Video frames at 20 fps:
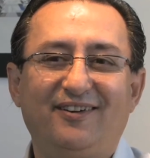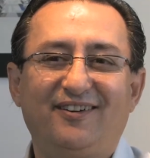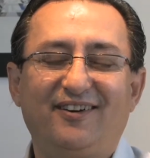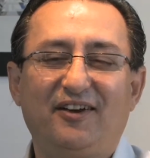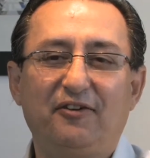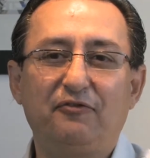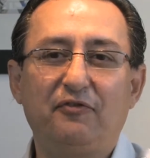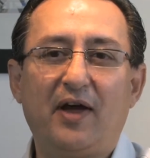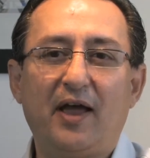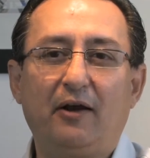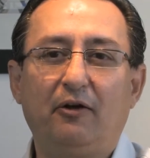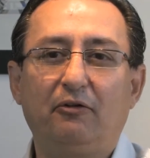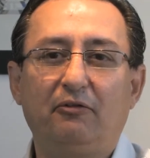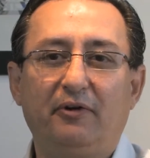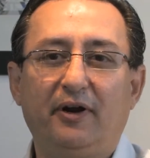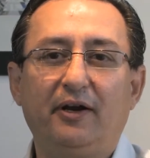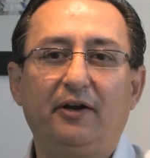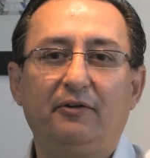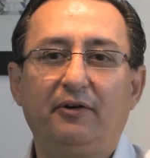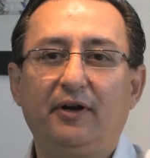a final
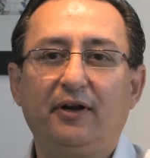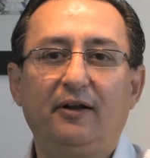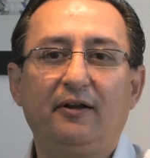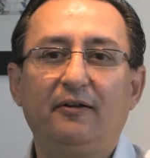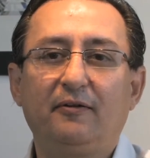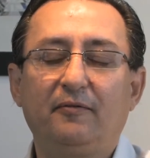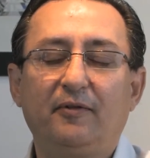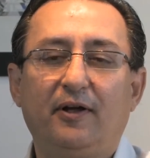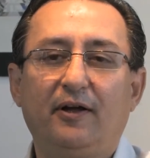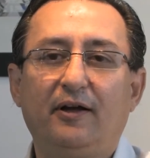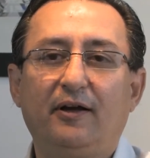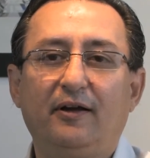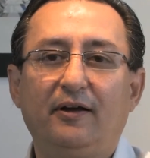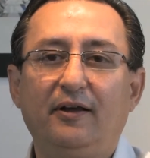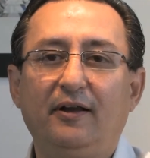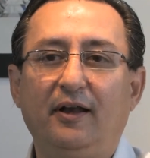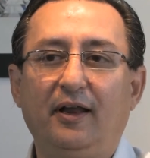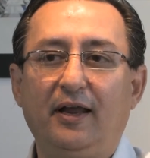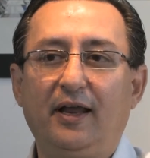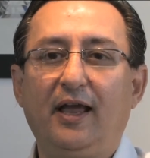rendering
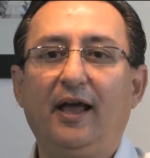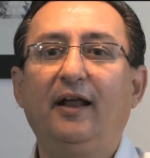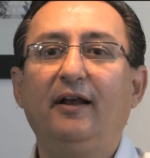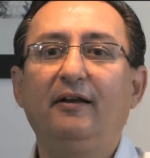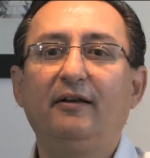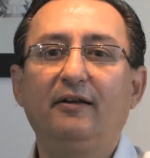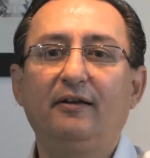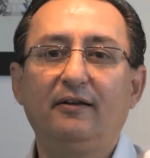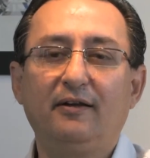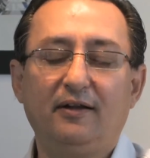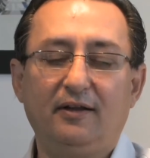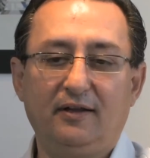in the end